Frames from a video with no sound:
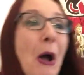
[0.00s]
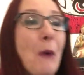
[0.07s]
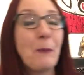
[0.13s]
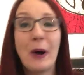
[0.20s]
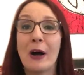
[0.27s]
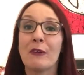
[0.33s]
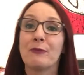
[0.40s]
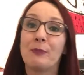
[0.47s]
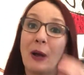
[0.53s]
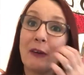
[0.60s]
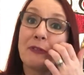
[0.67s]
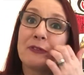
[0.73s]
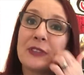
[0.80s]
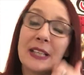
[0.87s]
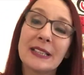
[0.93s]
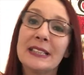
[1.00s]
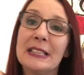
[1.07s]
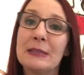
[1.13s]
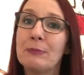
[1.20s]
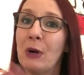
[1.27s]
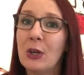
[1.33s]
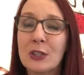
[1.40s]
But I've I've knitted
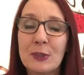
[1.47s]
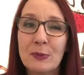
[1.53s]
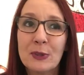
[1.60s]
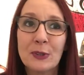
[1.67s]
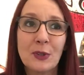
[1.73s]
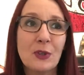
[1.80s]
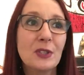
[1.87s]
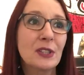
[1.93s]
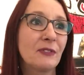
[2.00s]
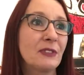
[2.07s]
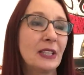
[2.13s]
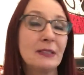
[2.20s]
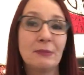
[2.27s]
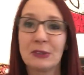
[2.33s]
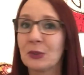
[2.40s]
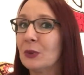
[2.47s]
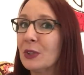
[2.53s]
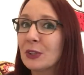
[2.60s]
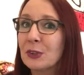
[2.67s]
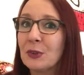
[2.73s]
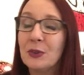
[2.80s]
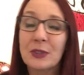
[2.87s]
my husband's socks. I've knitted my
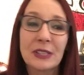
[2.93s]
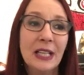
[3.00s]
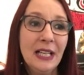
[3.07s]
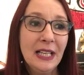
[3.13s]
daughter's socks.